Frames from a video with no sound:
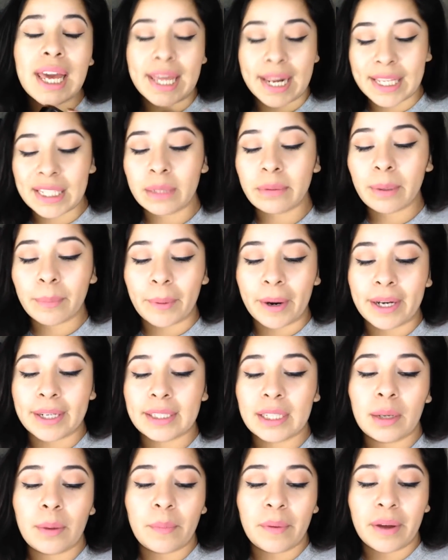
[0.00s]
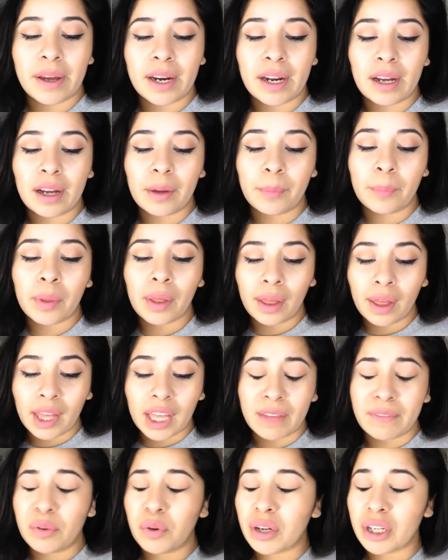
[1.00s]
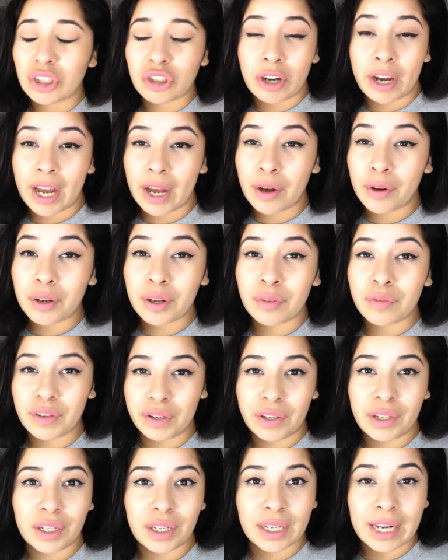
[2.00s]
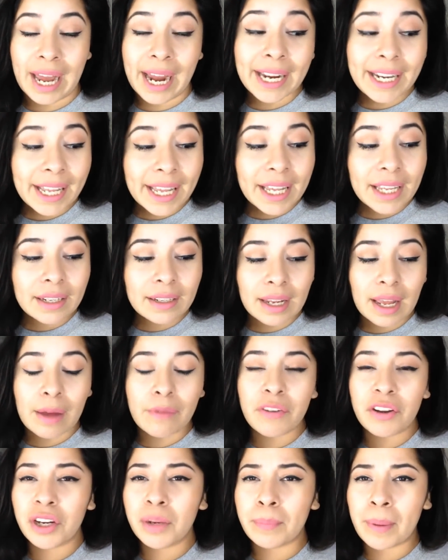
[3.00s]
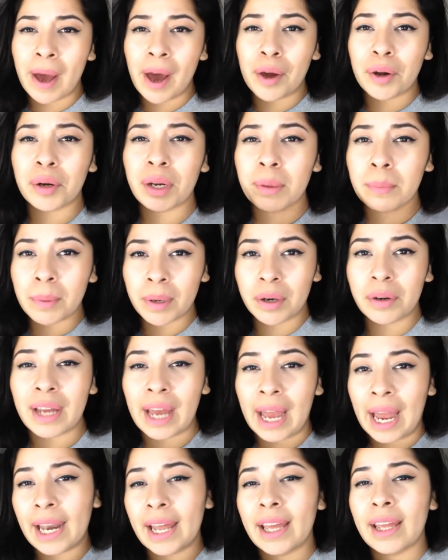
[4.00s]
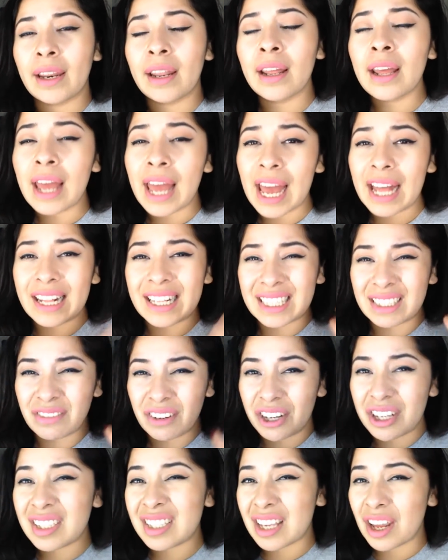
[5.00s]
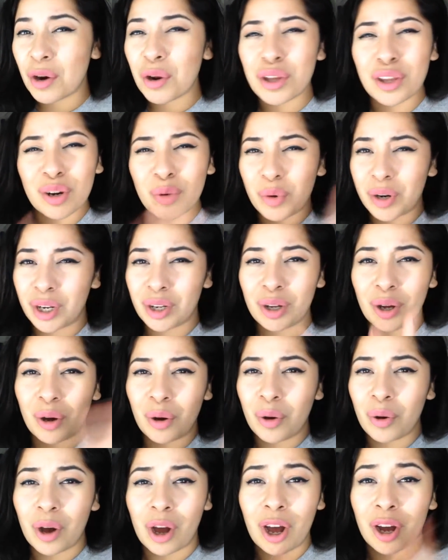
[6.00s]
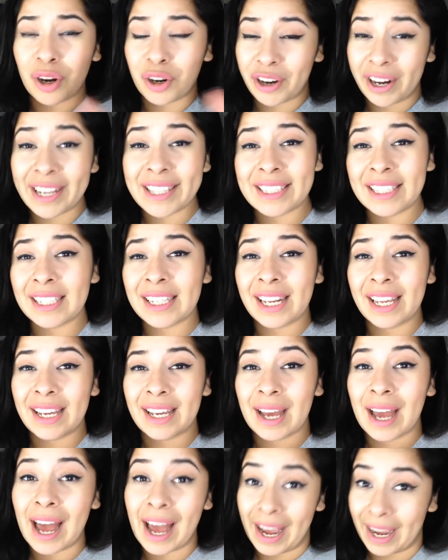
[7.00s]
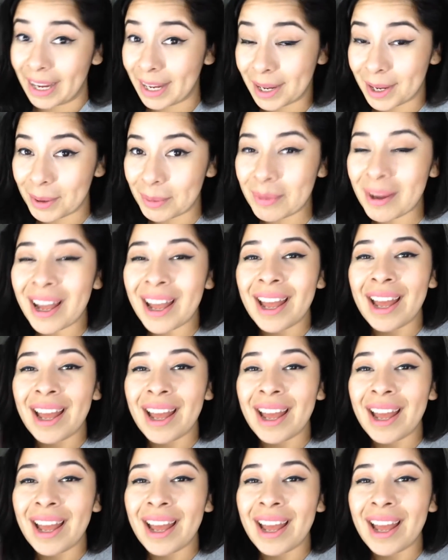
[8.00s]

It is a bit pricey, but if you want to try out a very good highlight, a very powdery, buttery highlight, and it's very subtle, you don't want to go all crazy like I am,